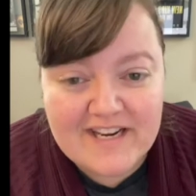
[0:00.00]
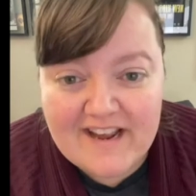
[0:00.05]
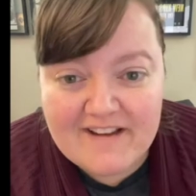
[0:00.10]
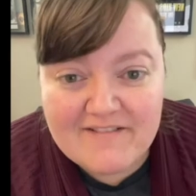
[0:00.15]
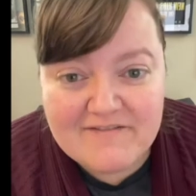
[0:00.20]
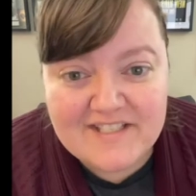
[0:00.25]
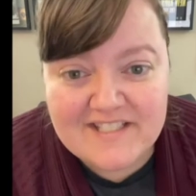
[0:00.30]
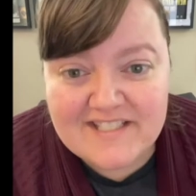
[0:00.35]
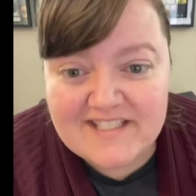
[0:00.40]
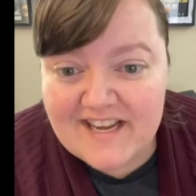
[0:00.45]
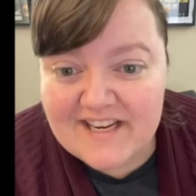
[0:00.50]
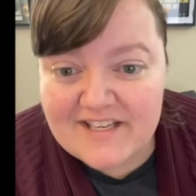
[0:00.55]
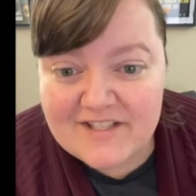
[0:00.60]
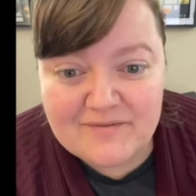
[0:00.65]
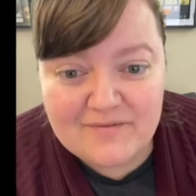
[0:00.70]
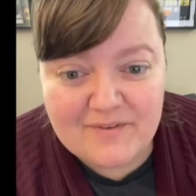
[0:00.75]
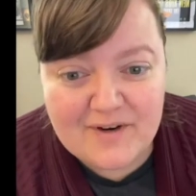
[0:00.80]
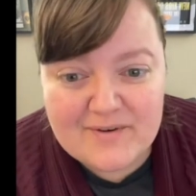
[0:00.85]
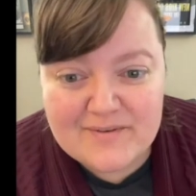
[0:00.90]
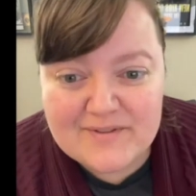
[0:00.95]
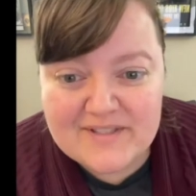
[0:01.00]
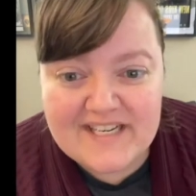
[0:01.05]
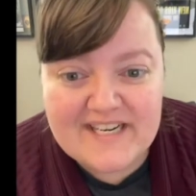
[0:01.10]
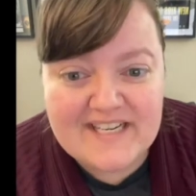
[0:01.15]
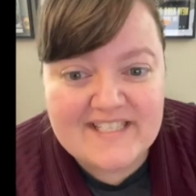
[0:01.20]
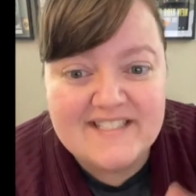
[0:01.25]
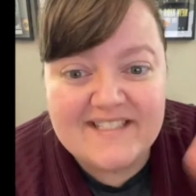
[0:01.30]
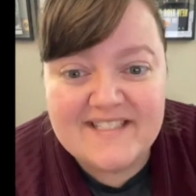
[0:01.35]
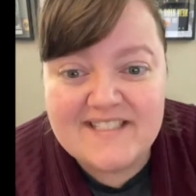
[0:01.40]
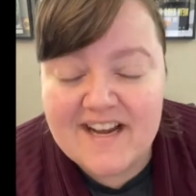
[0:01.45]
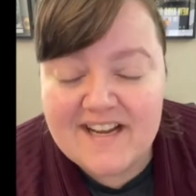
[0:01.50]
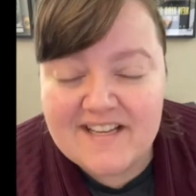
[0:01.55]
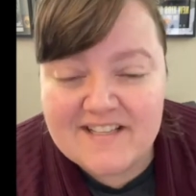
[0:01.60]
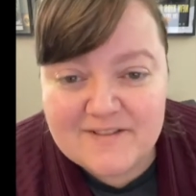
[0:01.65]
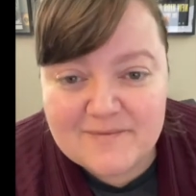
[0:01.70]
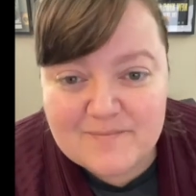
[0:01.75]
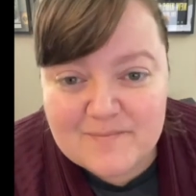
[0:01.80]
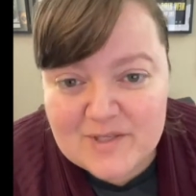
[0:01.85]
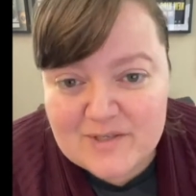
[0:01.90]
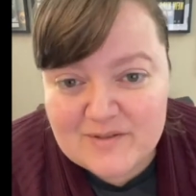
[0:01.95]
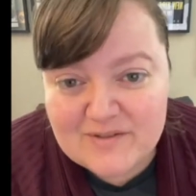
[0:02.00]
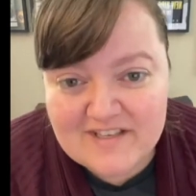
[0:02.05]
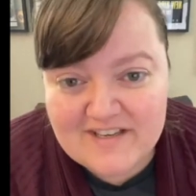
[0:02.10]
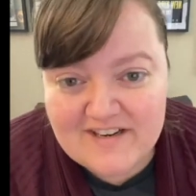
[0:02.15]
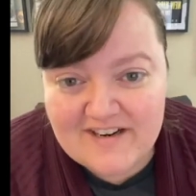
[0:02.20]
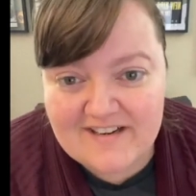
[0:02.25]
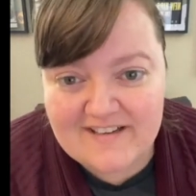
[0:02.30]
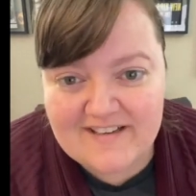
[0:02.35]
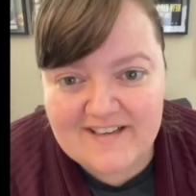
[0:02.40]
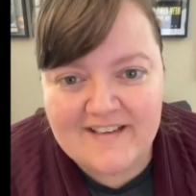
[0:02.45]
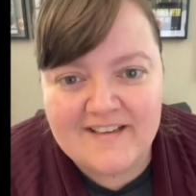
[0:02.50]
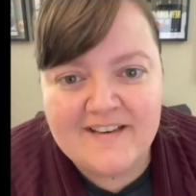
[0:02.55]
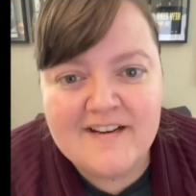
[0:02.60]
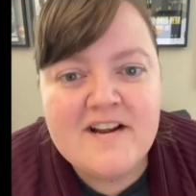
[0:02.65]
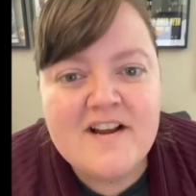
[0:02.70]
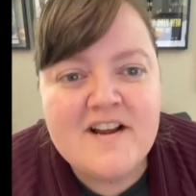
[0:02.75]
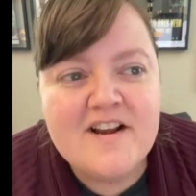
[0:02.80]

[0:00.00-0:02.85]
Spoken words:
I have this nice phone that has tons of music on it.